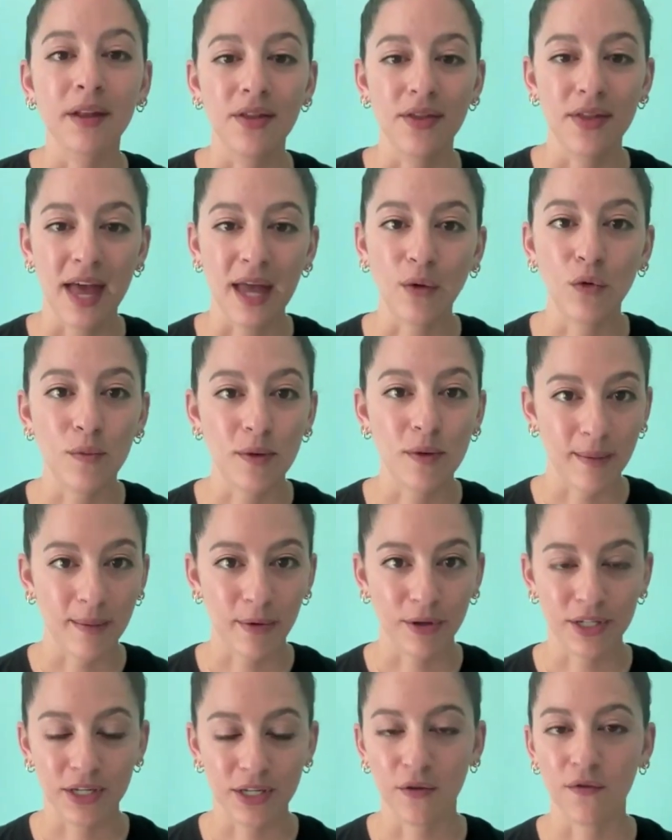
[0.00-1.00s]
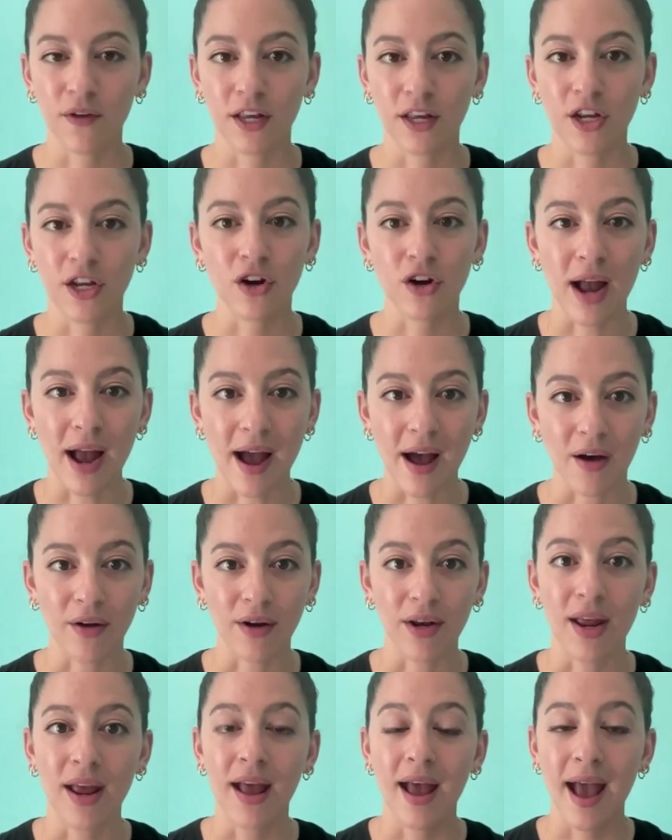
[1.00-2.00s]
then we'll be able to figure
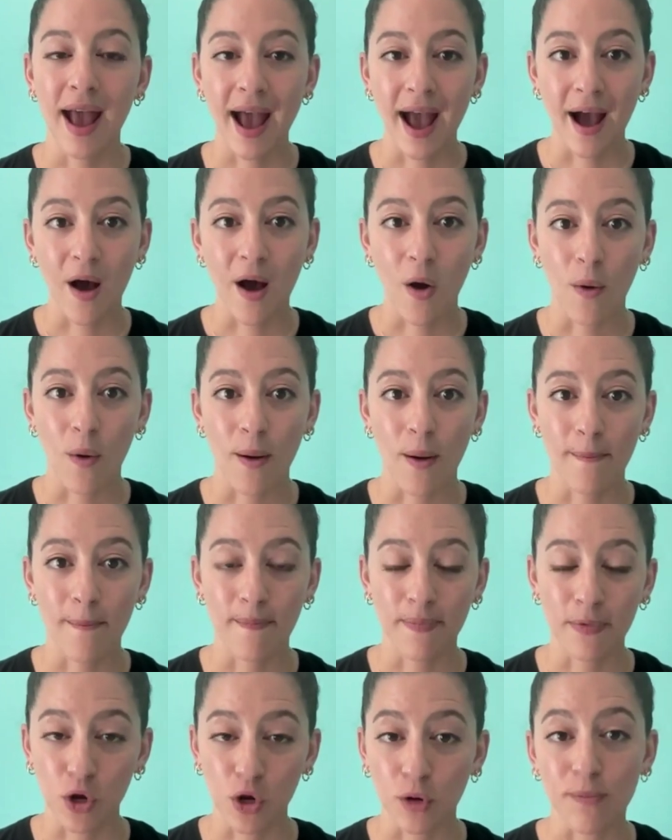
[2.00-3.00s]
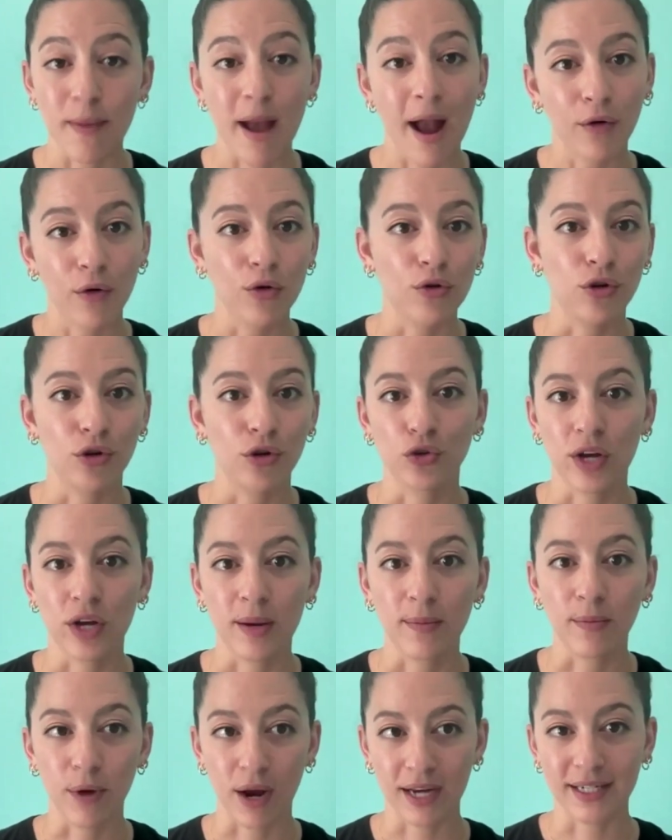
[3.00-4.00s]
out how your
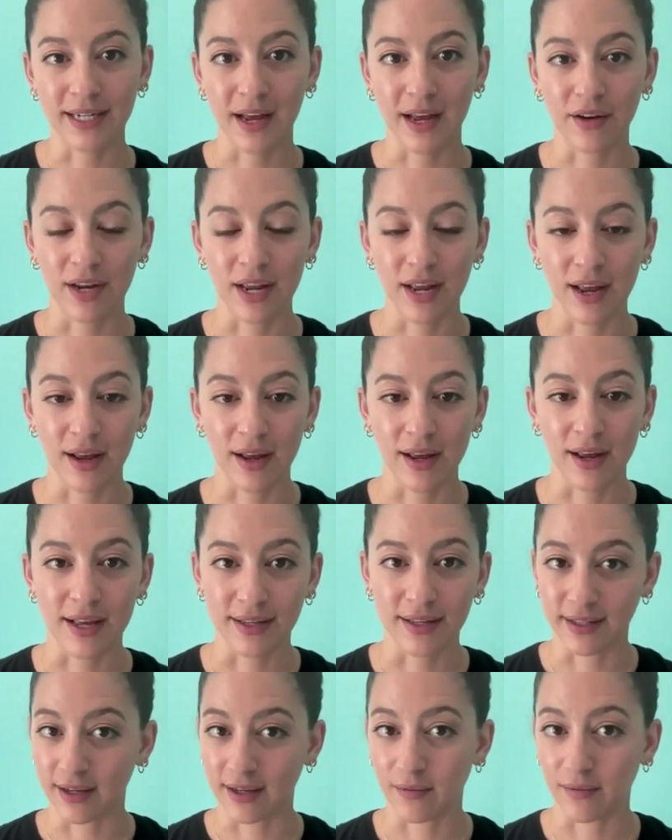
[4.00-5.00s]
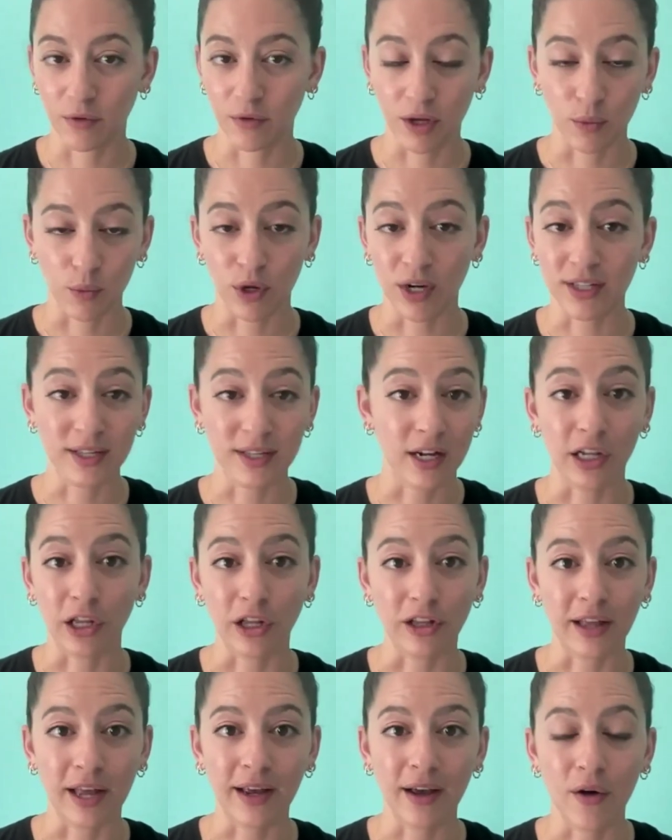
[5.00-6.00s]
macronutrient breakdown is, what it's going to
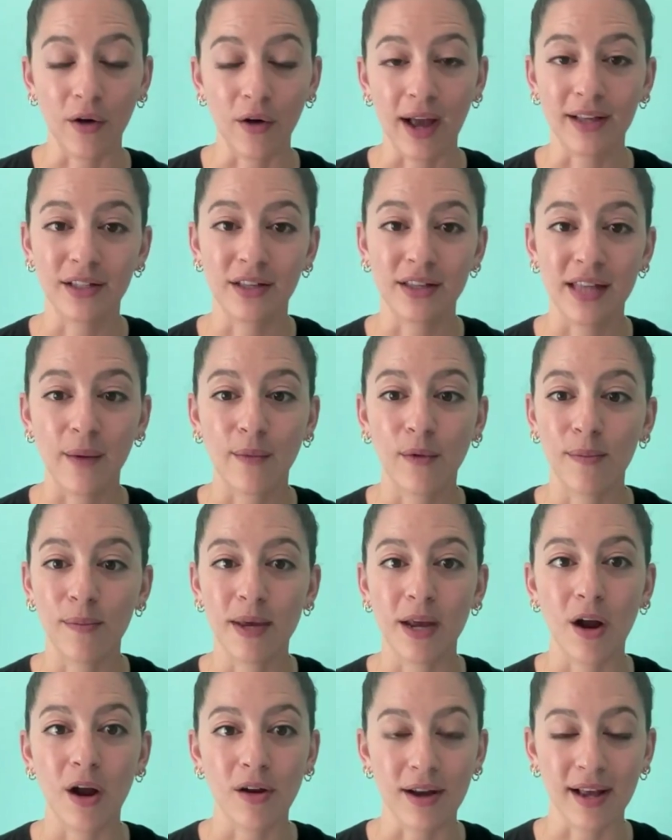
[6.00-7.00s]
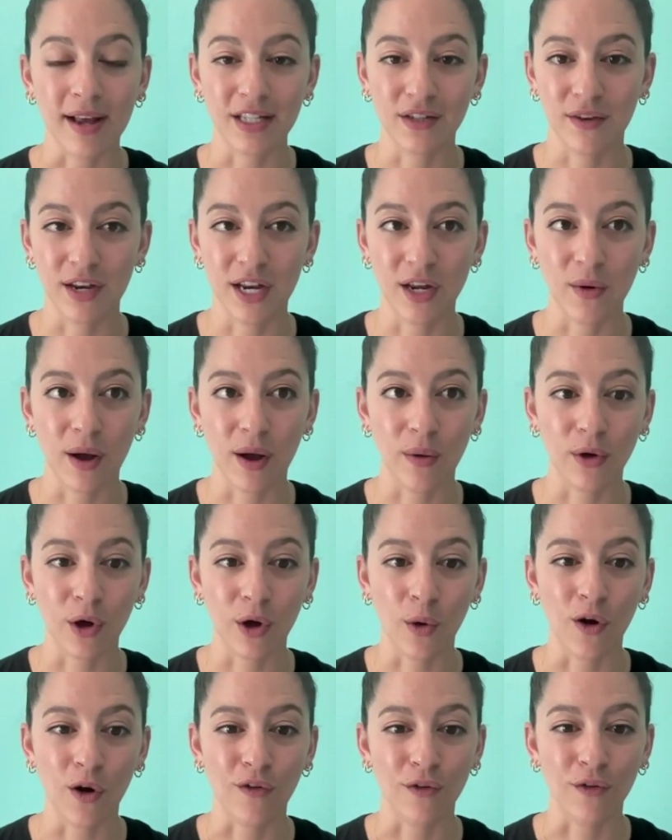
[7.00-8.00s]
look like. Okay, so that will be our next video. I will
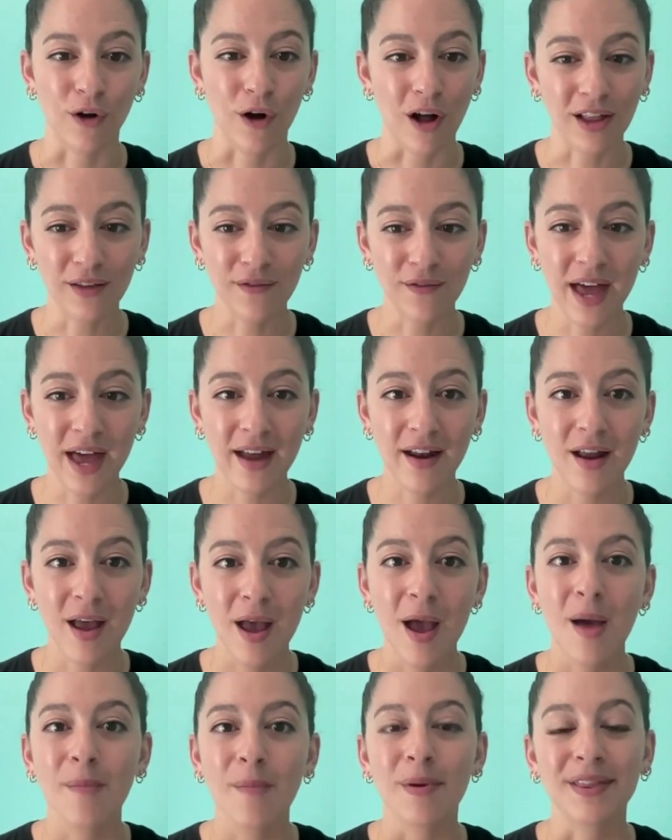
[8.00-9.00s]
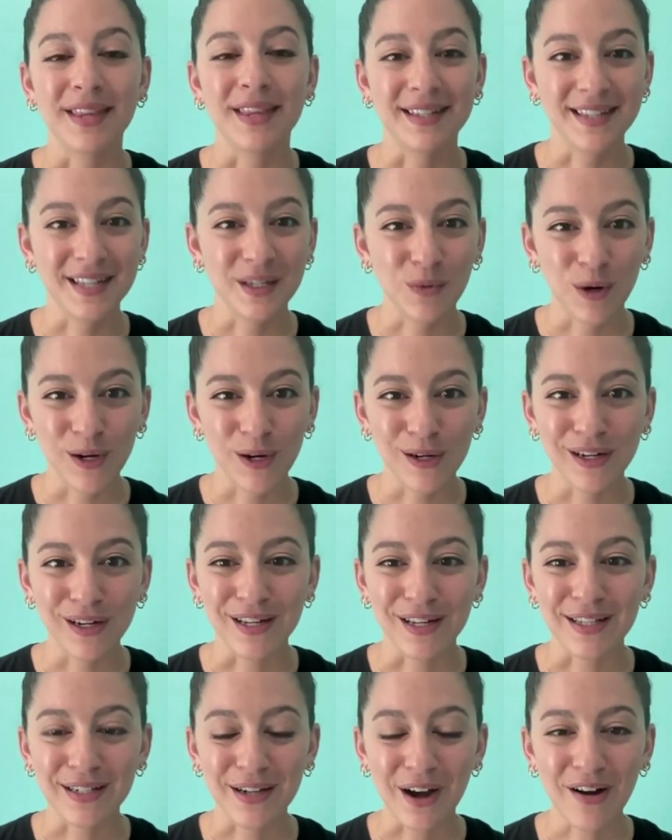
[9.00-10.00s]
go over all of that, but this is where you're going to
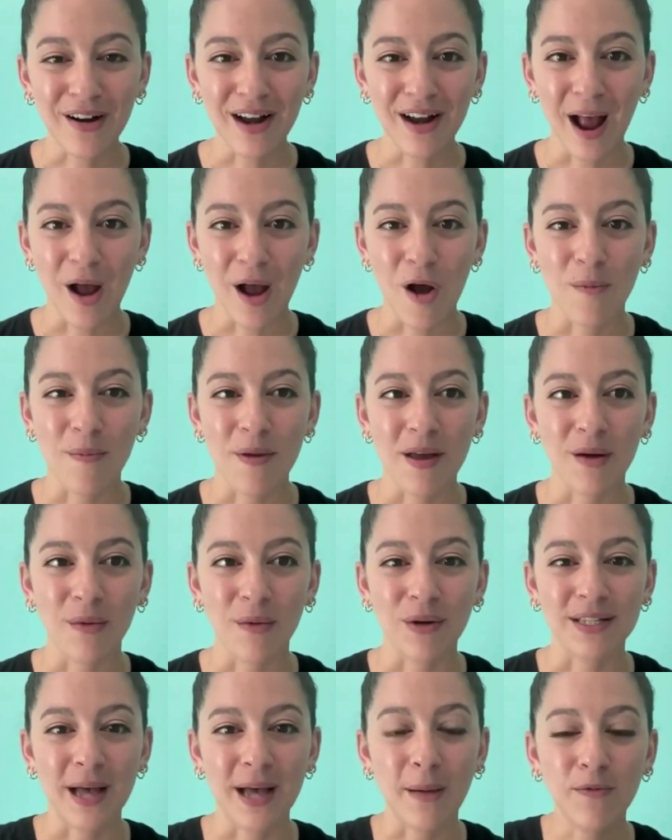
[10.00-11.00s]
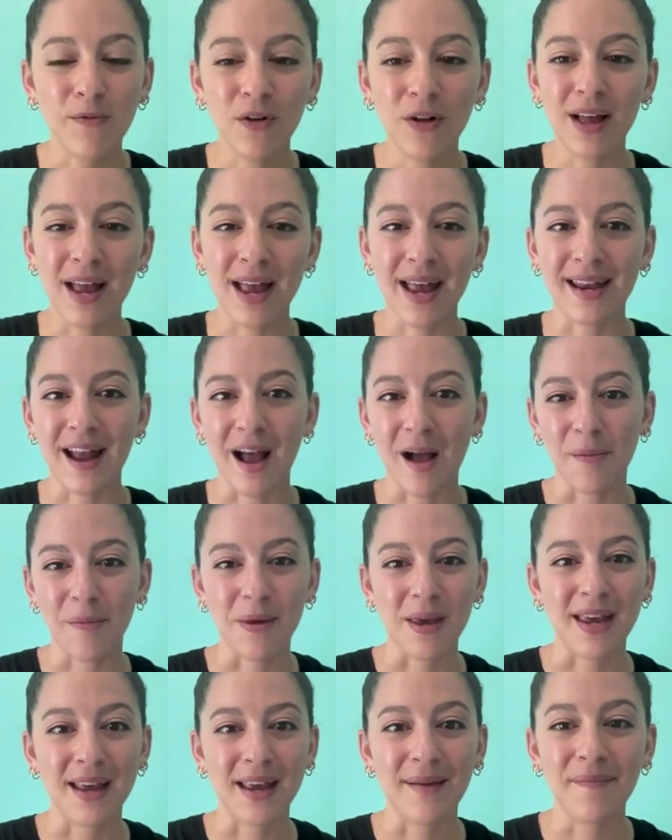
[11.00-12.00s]
start. I hope it was helpful, and I'll
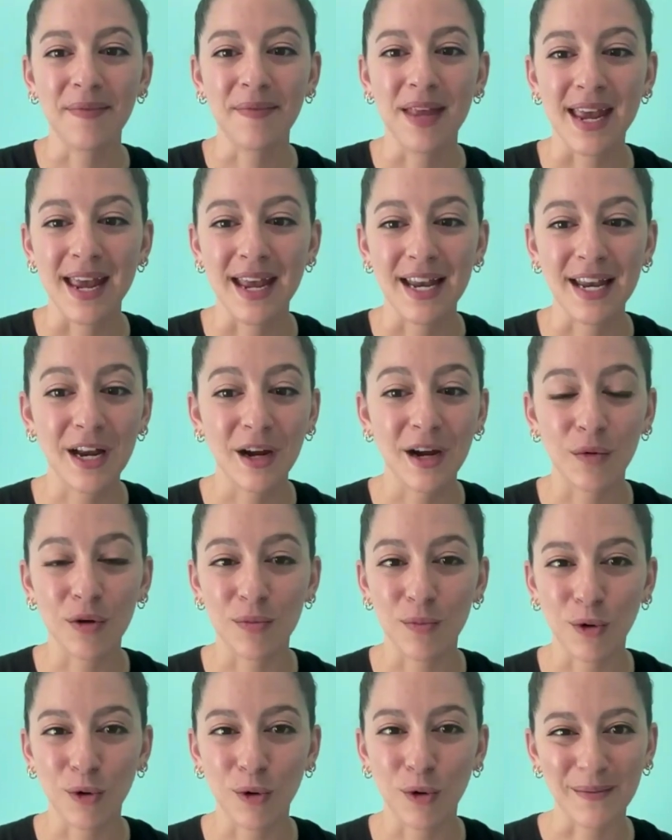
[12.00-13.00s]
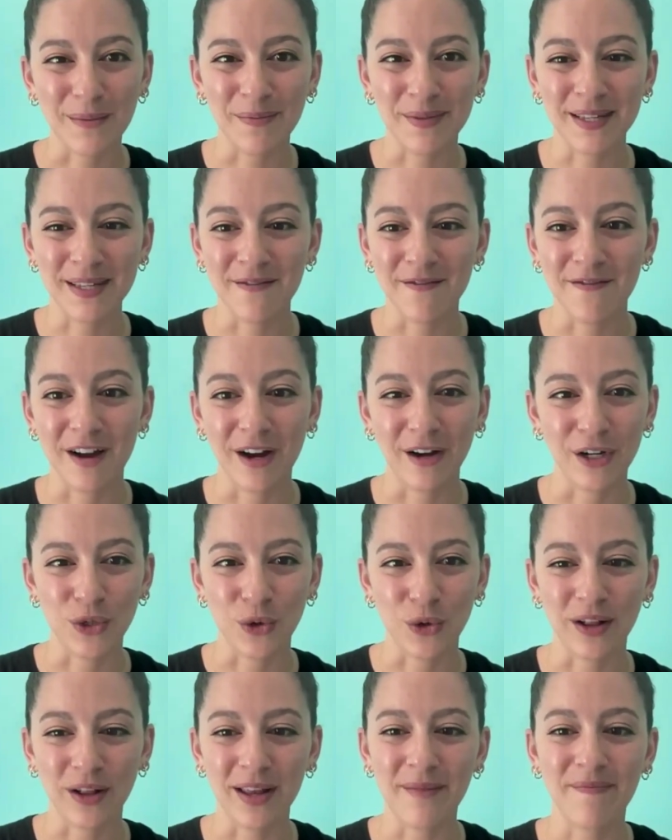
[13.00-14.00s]
be in here with more tips very
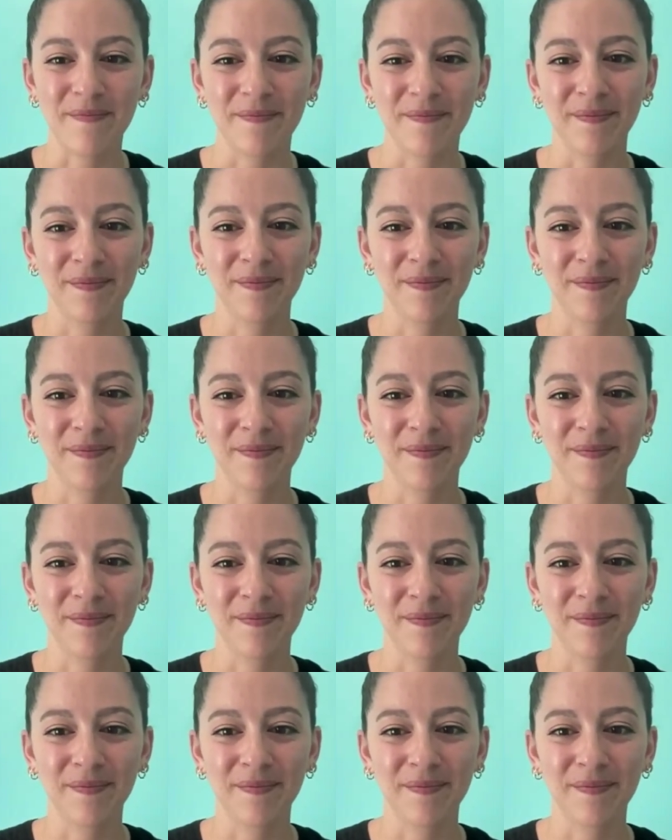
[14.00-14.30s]
shortly.